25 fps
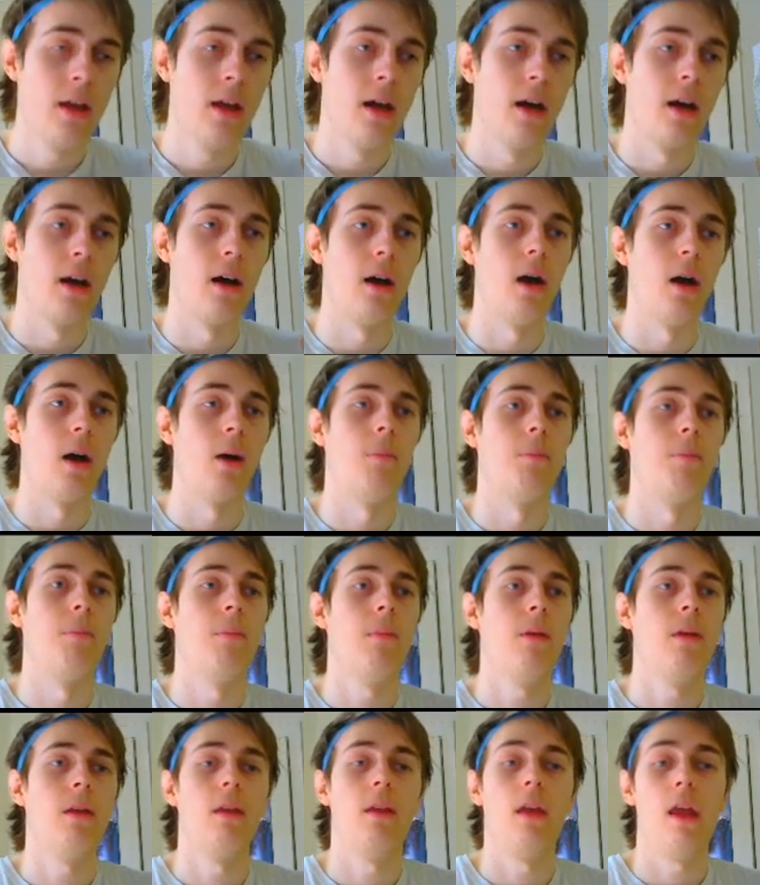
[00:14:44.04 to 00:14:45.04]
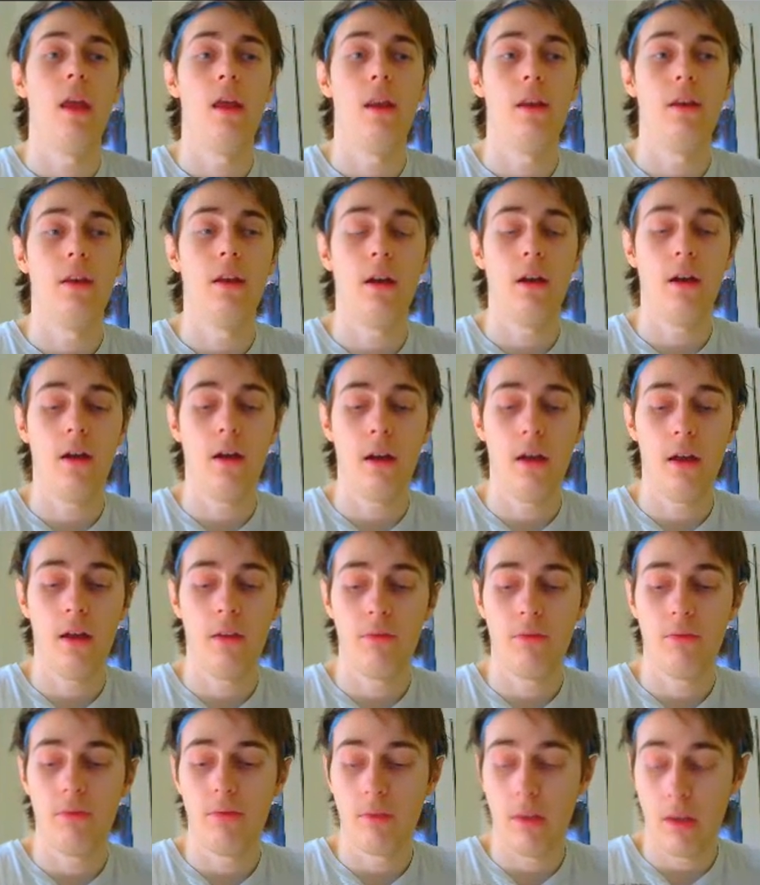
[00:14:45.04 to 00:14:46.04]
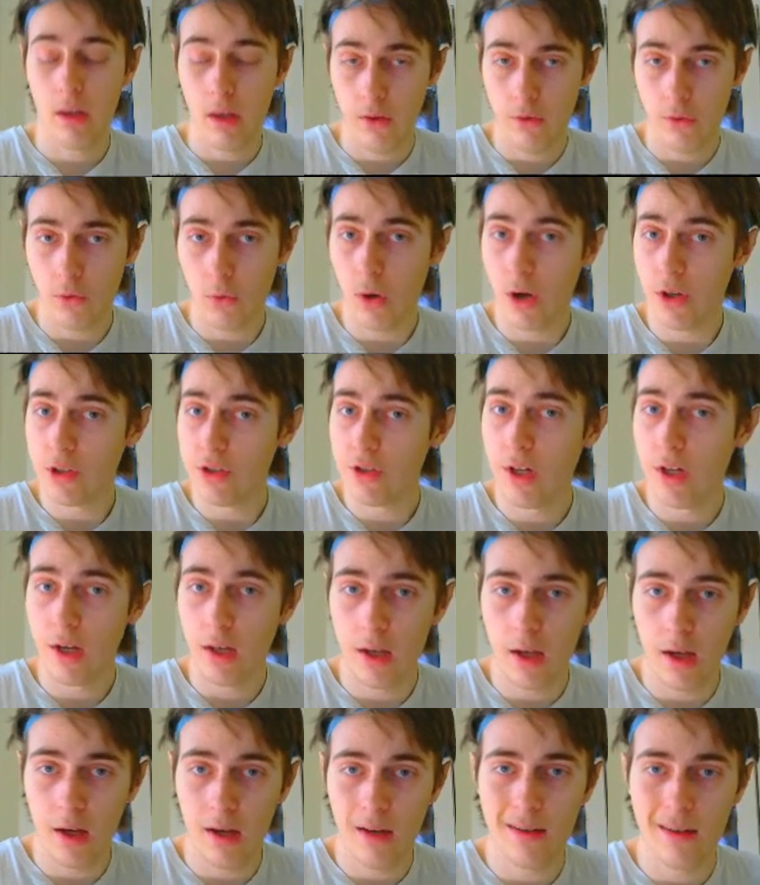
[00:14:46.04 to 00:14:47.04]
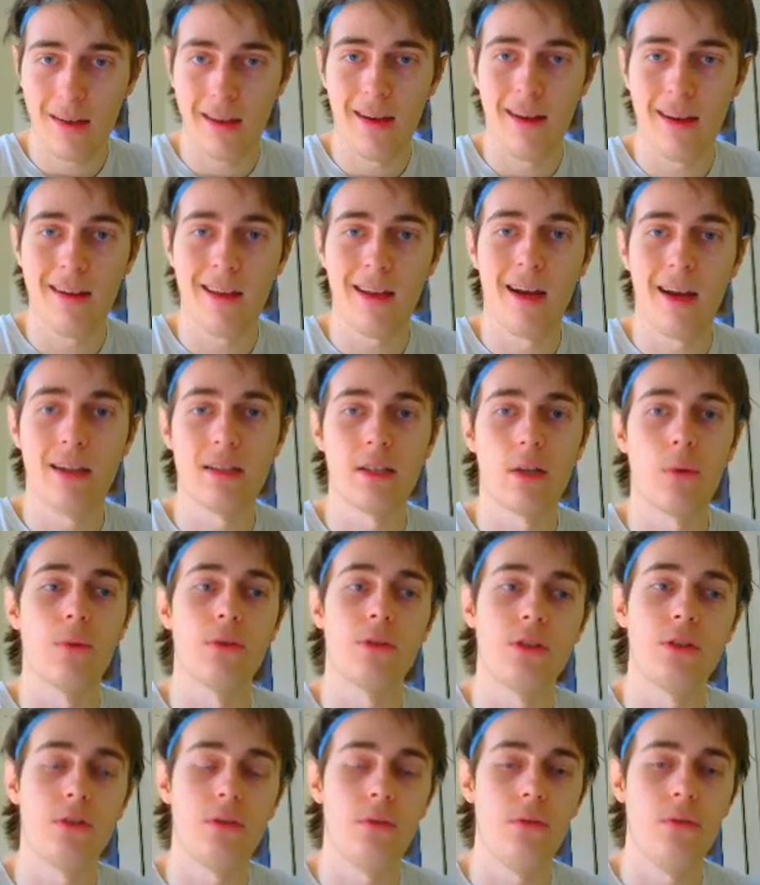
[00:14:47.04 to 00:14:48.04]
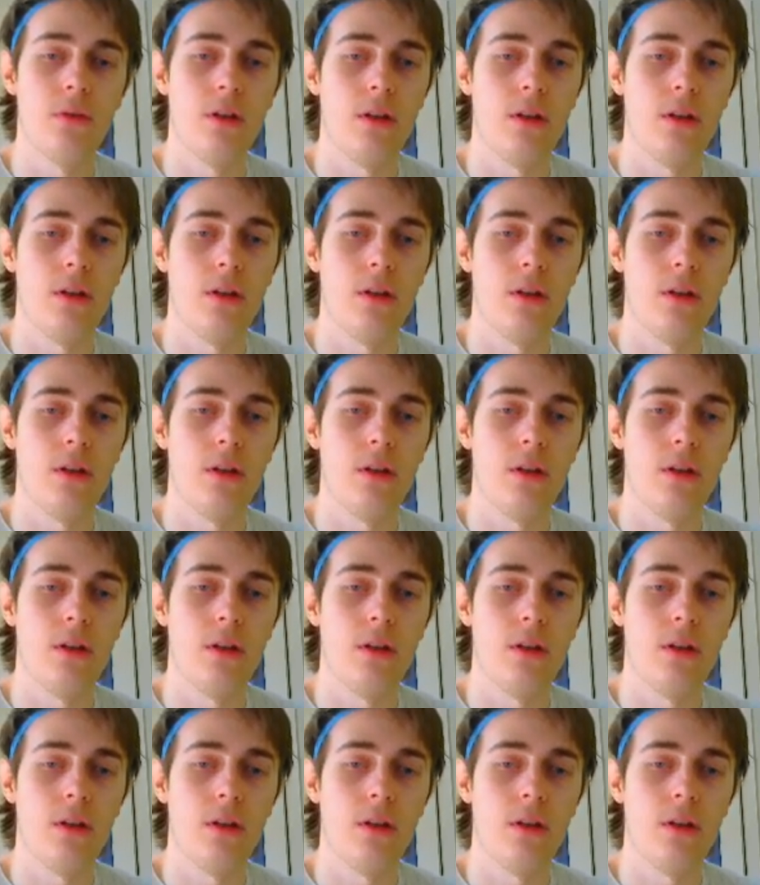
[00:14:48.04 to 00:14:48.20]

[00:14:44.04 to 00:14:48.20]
Thank you for watching it again, and guys, I will see you